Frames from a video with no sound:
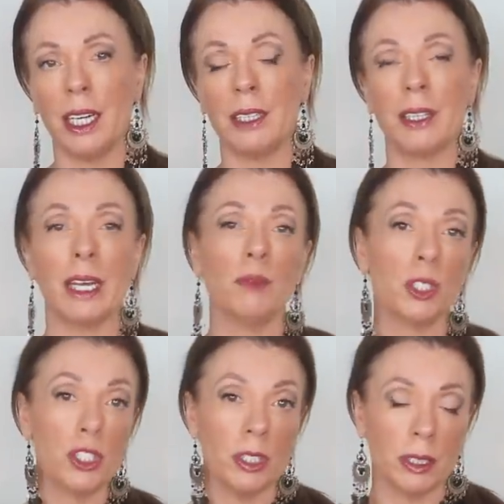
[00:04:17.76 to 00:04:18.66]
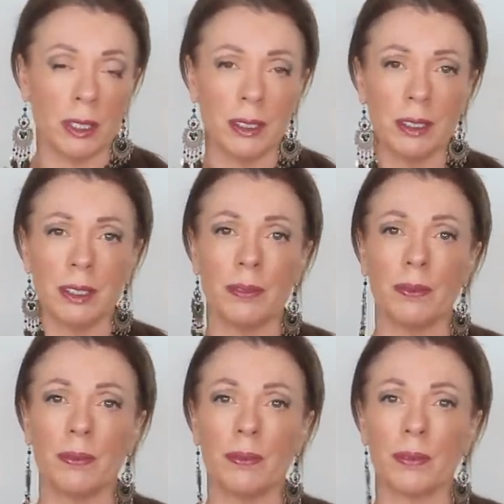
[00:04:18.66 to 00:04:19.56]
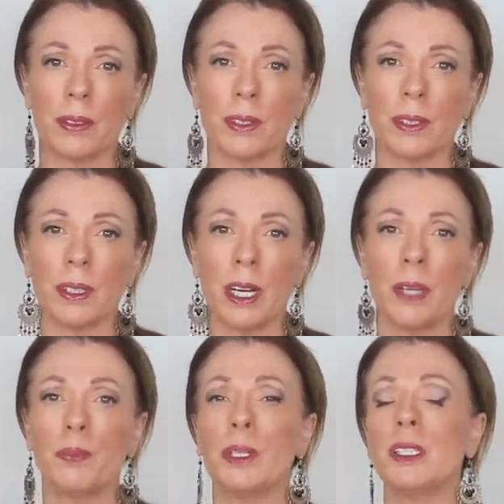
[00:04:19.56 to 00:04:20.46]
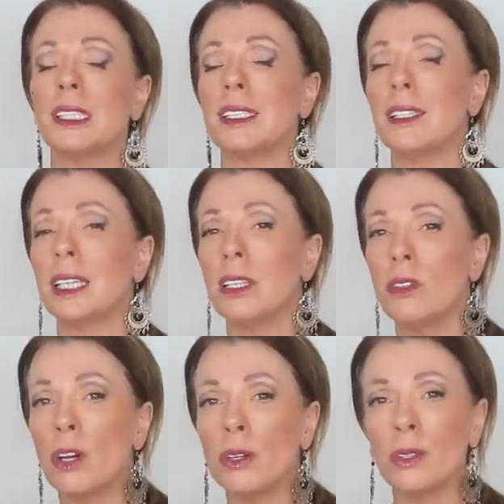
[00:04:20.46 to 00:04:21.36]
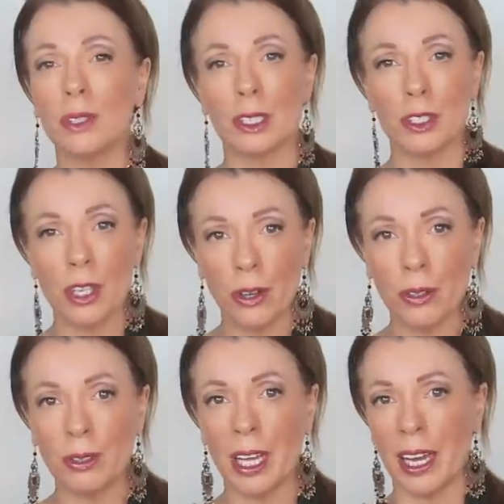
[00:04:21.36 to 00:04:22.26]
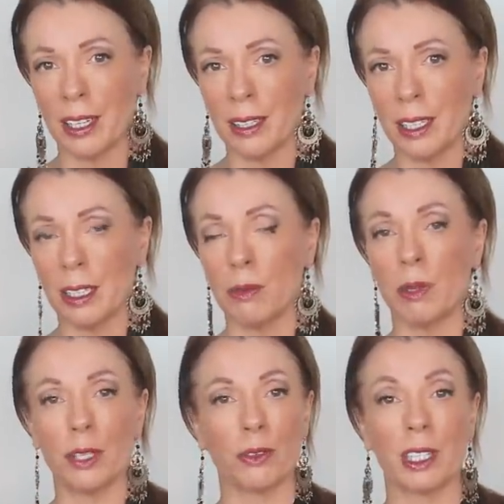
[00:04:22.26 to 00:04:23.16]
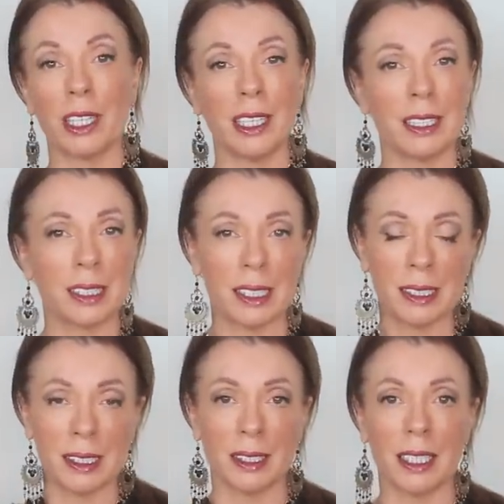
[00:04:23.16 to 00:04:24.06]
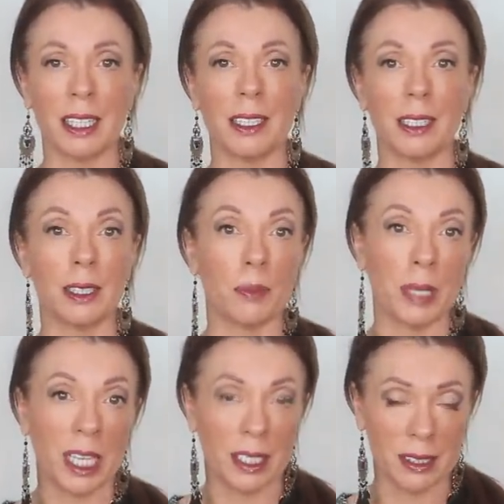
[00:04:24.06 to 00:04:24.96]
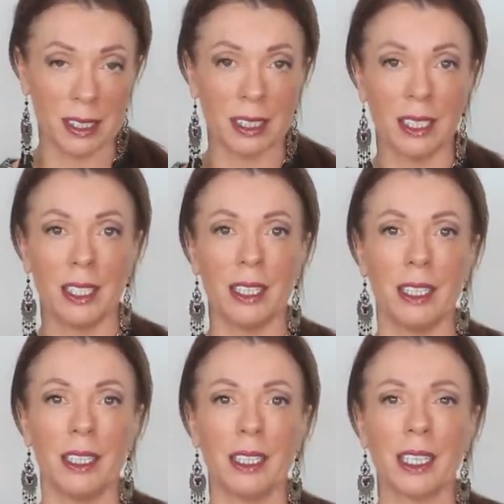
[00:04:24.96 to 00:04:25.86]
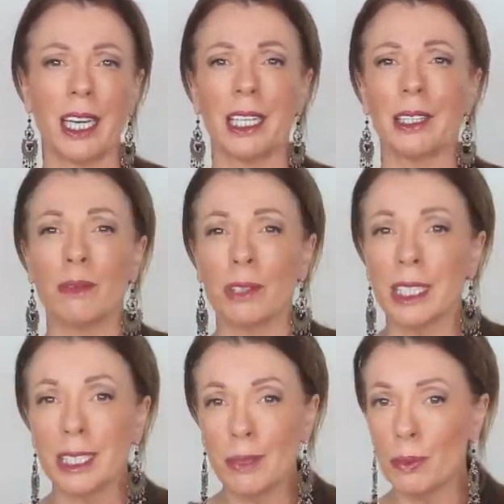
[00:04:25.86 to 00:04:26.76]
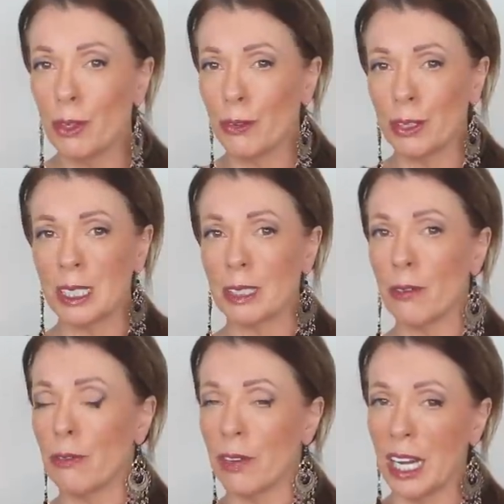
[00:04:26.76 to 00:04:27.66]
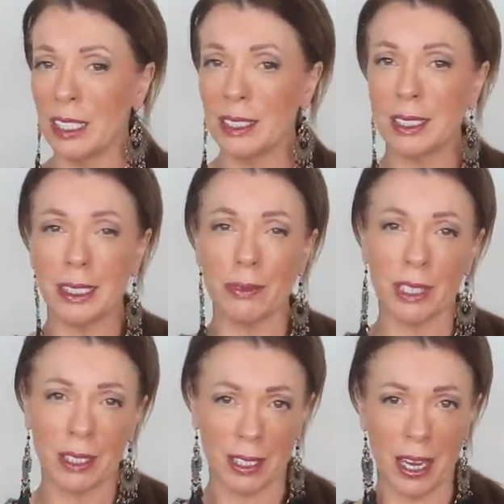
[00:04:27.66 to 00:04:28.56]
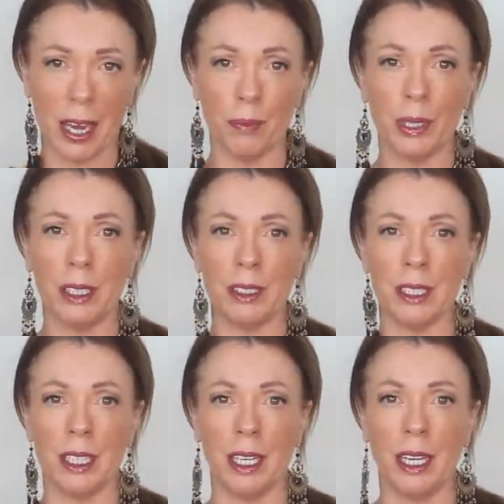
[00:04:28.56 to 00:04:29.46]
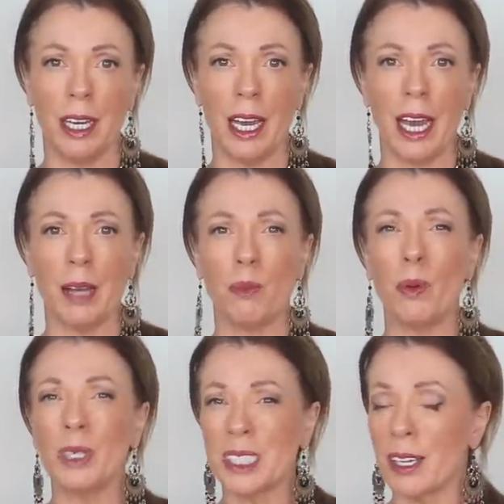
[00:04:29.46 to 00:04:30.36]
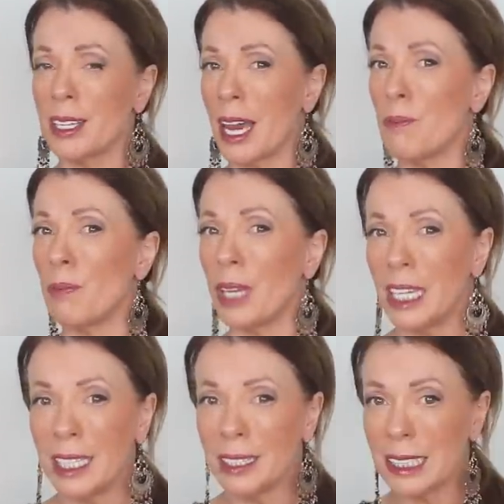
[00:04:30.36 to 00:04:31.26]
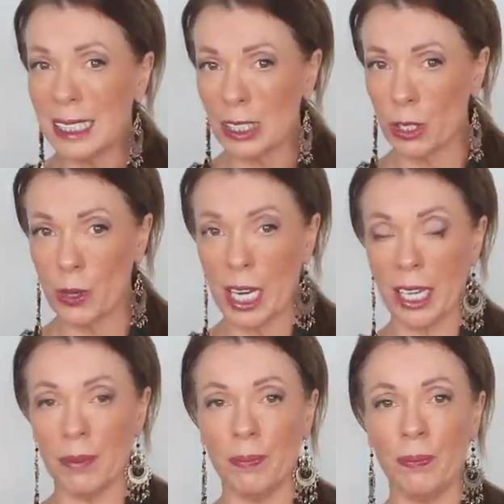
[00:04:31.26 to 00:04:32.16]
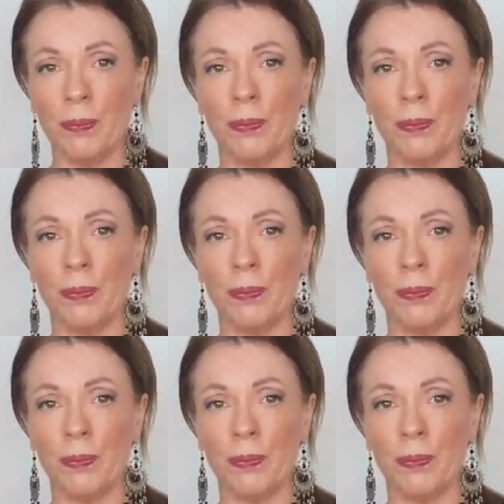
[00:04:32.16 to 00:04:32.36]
And that was you. I personally know the total agony of wondering incessantly in the past, can he really move on so fast as if nothing happened? And was I that meaningless to him?